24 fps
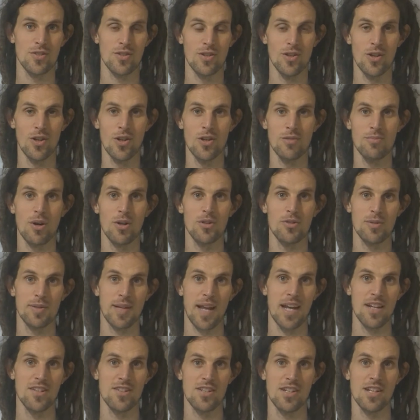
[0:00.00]
learn
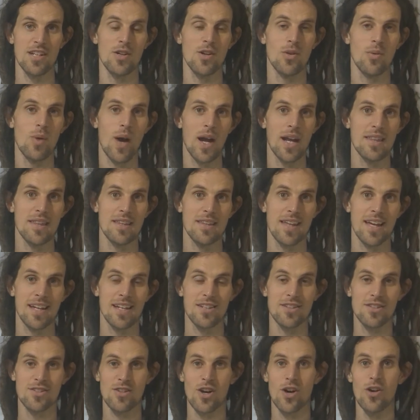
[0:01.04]
multiplication in a way that they
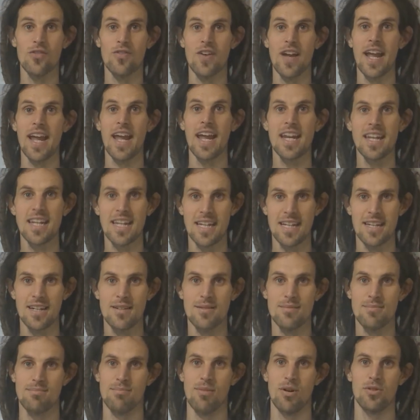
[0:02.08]
can solve any
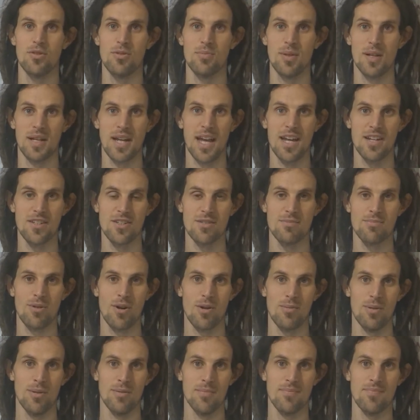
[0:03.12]
multiplication
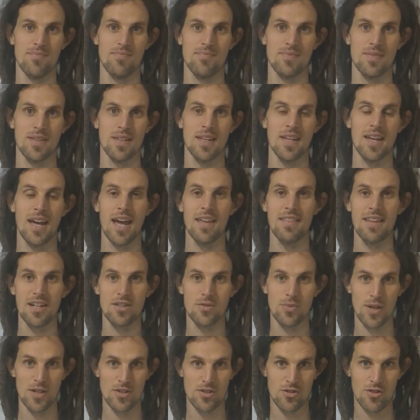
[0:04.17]
problem. And that's
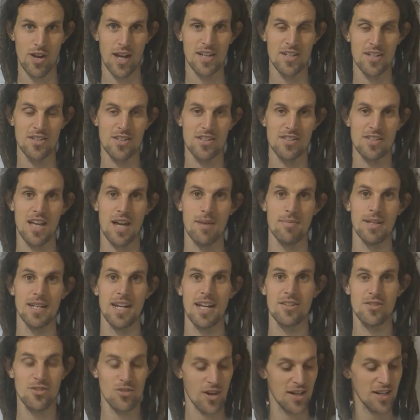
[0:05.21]
where strategies come in. Now,
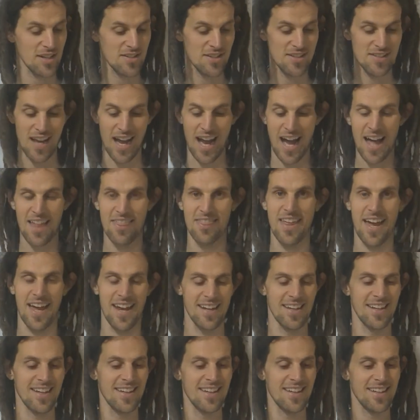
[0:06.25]
strategies aren't
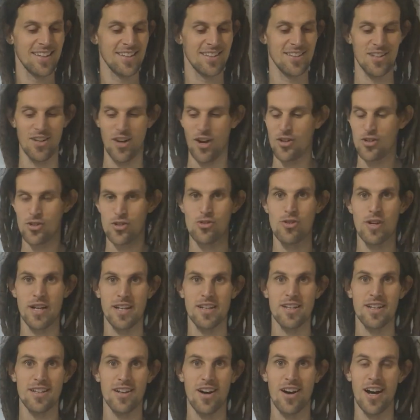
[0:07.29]
that,
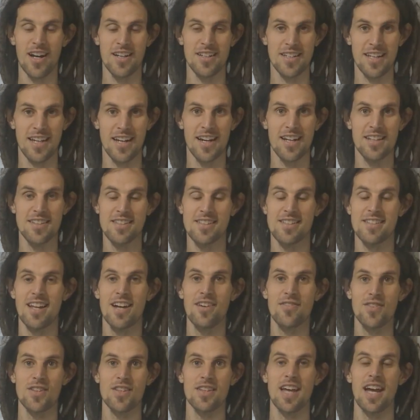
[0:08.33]
trick idea. It's
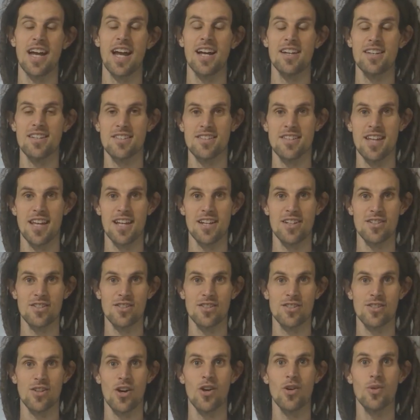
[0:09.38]
stuff that they understand
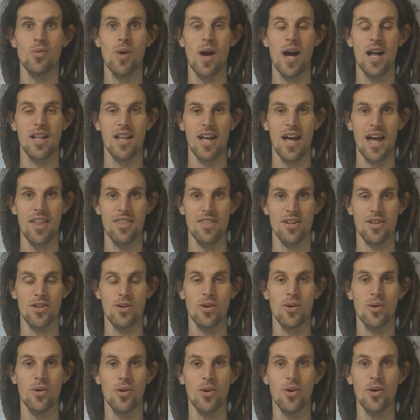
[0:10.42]
so well at the
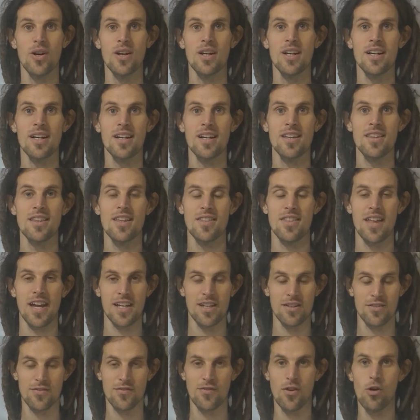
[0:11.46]
core that they
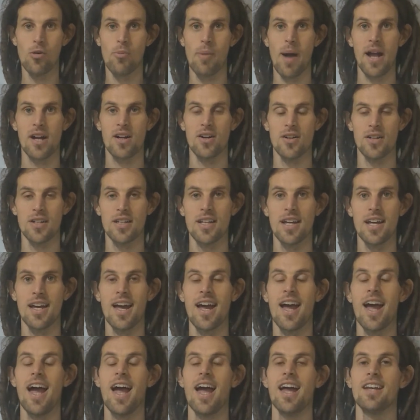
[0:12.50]
can fall back on it
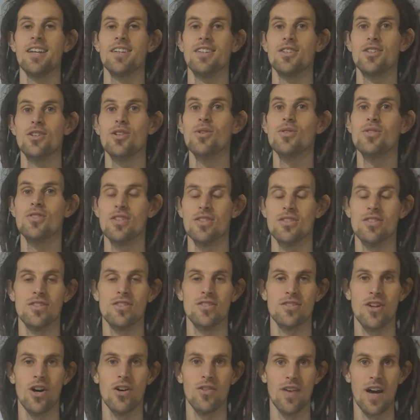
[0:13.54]
and use it to
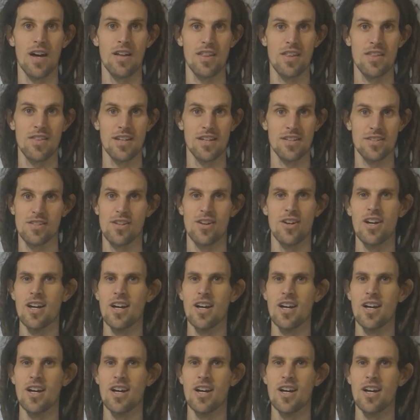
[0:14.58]
solve other things. So